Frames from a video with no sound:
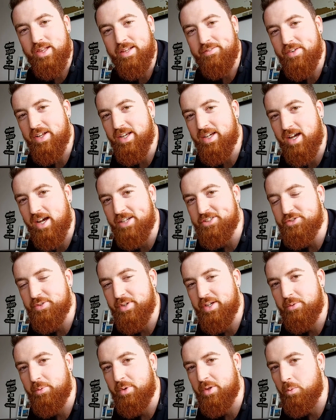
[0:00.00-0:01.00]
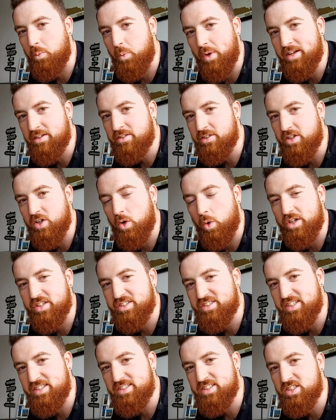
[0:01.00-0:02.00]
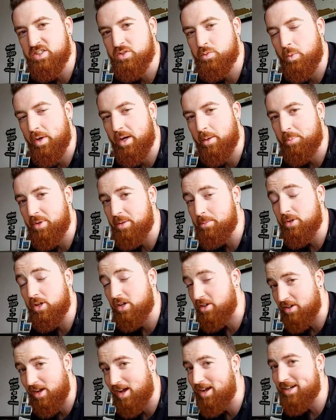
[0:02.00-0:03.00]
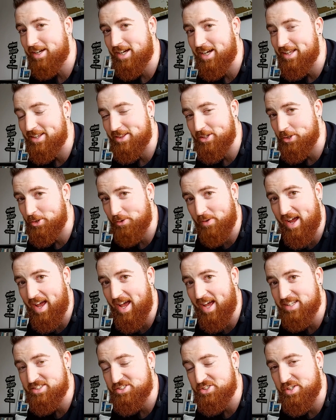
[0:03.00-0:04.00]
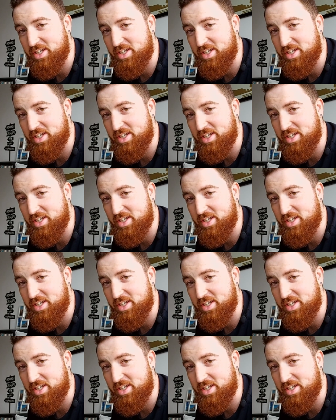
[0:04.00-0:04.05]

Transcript: you live in a country with winter or seasons where people are not cutting their grass,